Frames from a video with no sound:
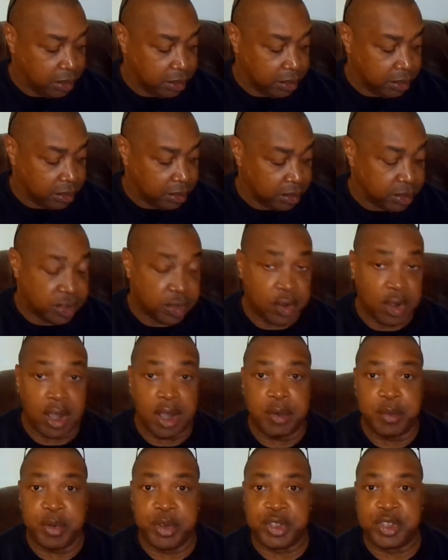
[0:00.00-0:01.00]
So I
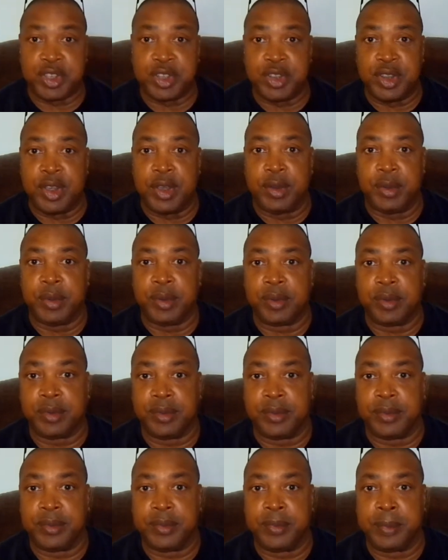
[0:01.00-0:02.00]
want to know,
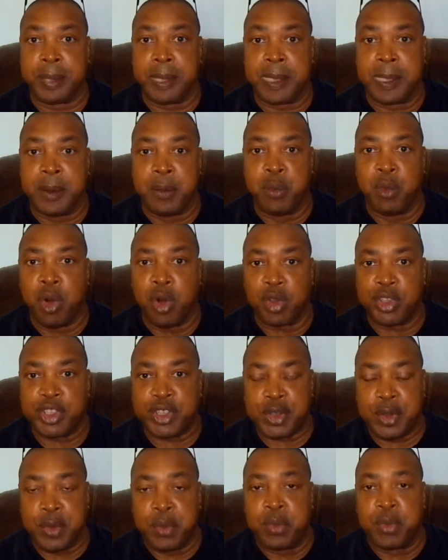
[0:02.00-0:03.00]
what
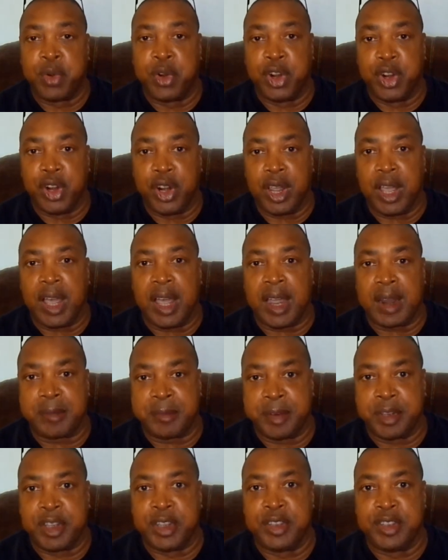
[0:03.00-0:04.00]
were
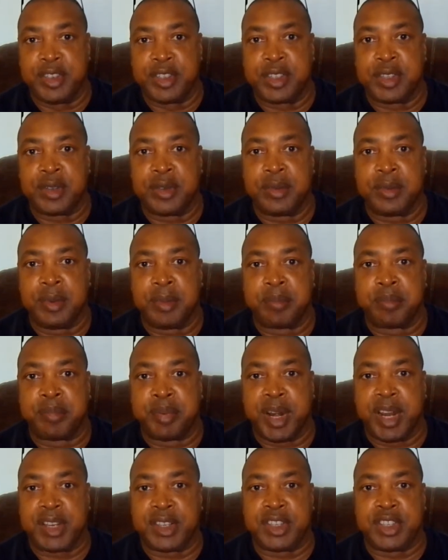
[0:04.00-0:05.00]
Africans
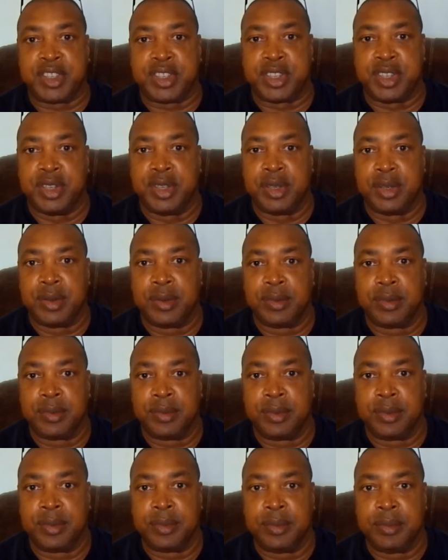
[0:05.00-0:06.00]
practicing
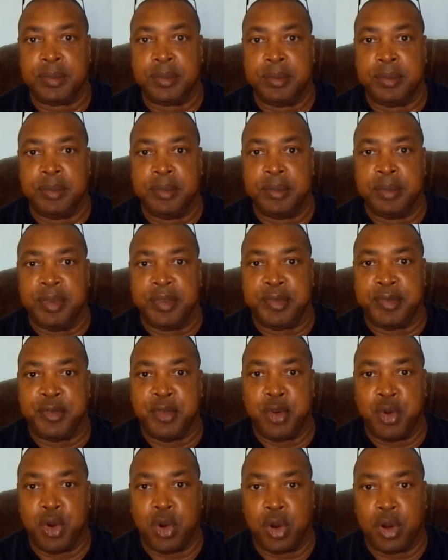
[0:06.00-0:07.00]

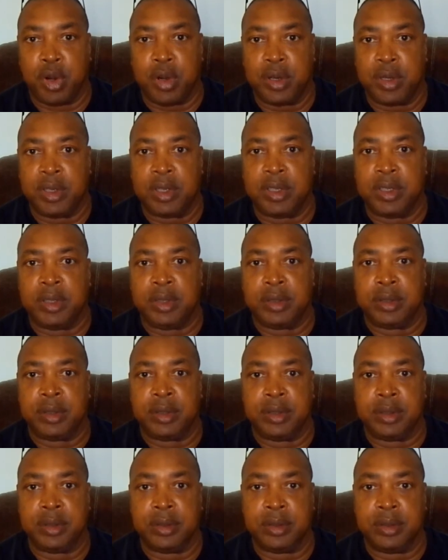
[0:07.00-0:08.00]
before
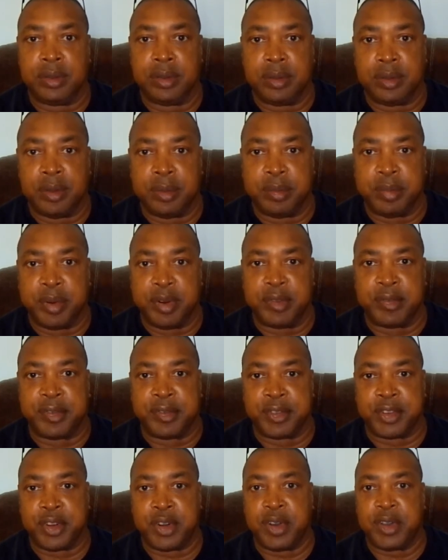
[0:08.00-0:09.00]
the birth of
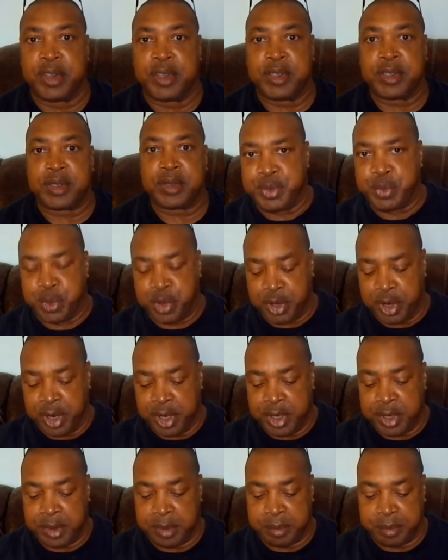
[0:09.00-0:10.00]
Christ? We're
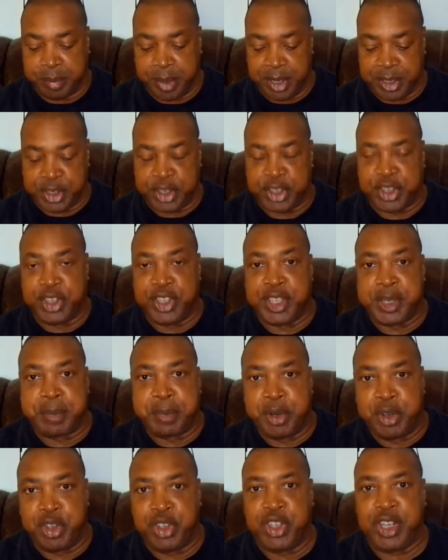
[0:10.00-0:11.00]
practicing
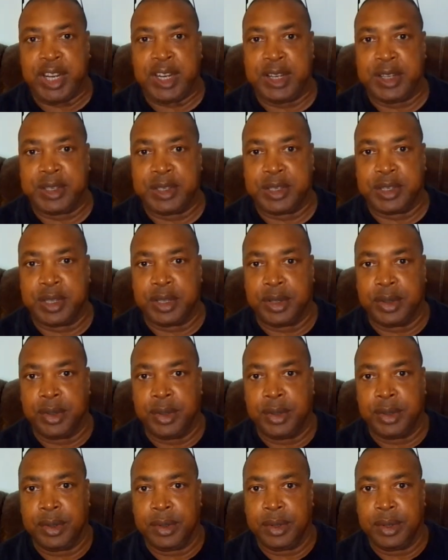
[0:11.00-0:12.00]
spirituality,
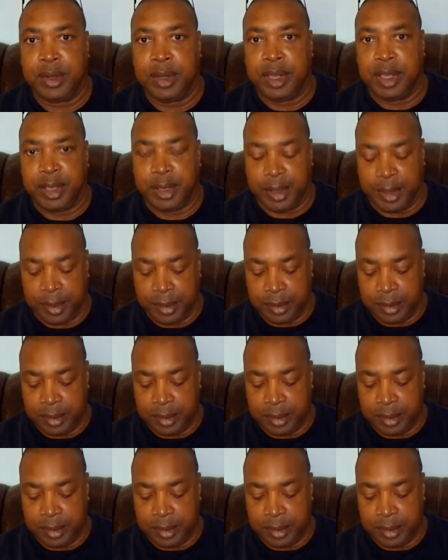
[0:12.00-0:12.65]
yeah?